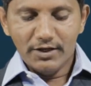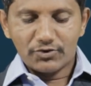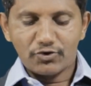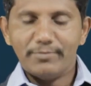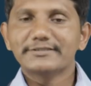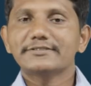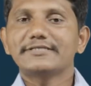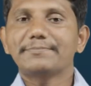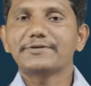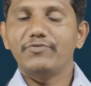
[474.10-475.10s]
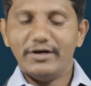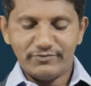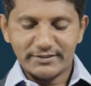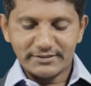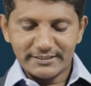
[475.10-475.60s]
Romans chapter 1
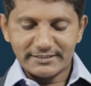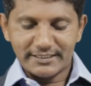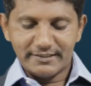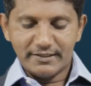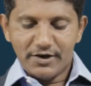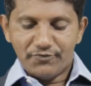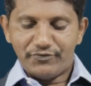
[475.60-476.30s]
verse 16